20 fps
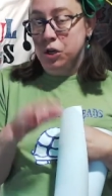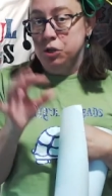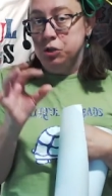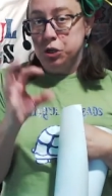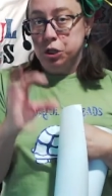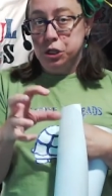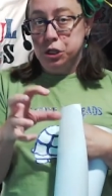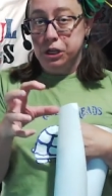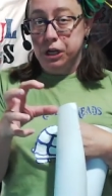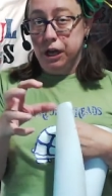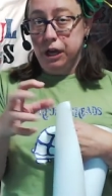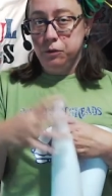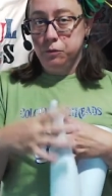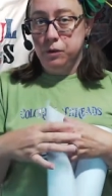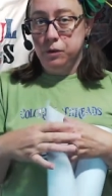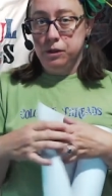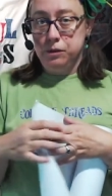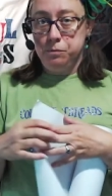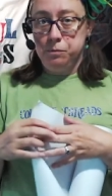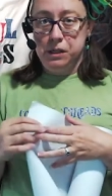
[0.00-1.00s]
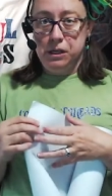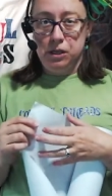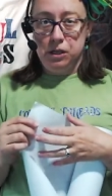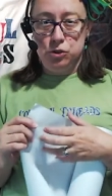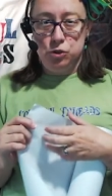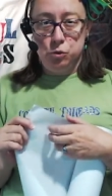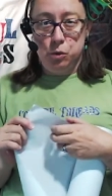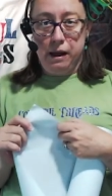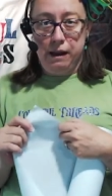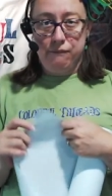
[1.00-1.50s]
to cut with because
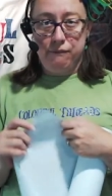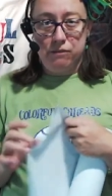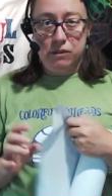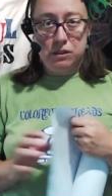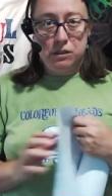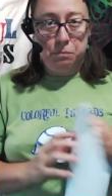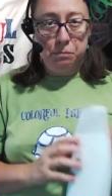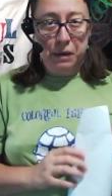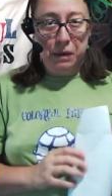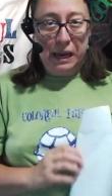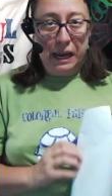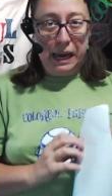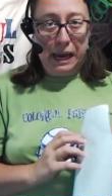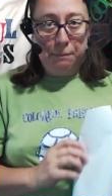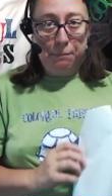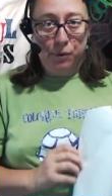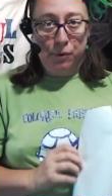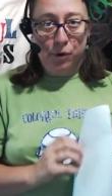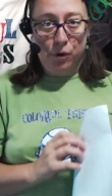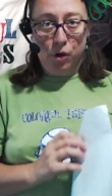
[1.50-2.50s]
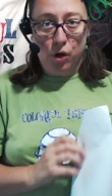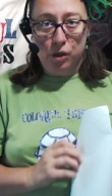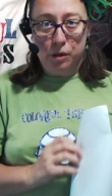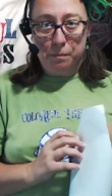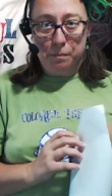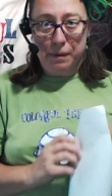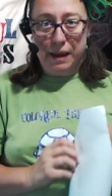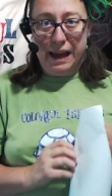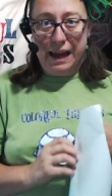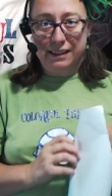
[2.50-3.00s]
you'll have this paper on the
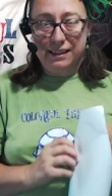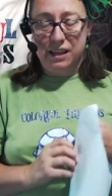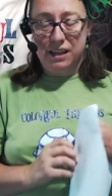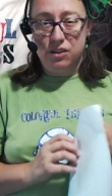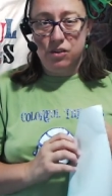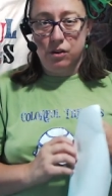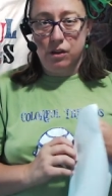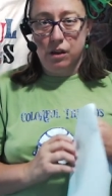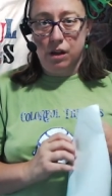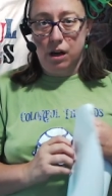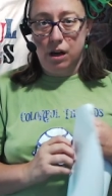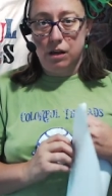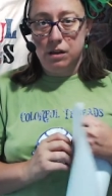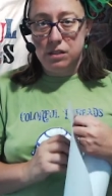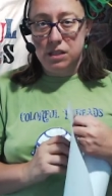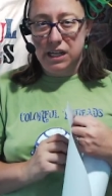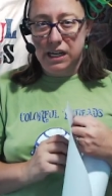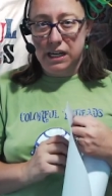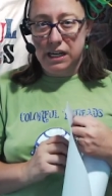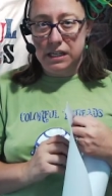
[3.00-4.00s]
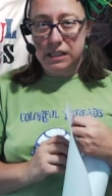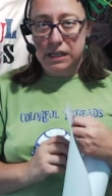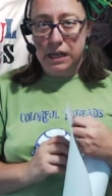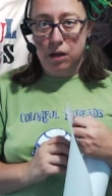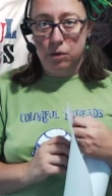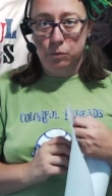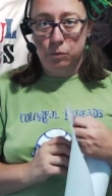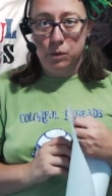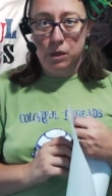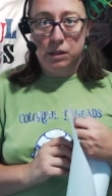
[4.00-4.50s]
back that you can kind of stick it
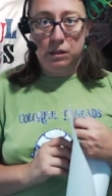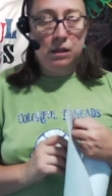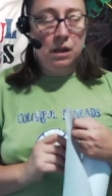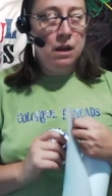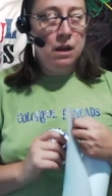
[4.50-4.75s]
down with.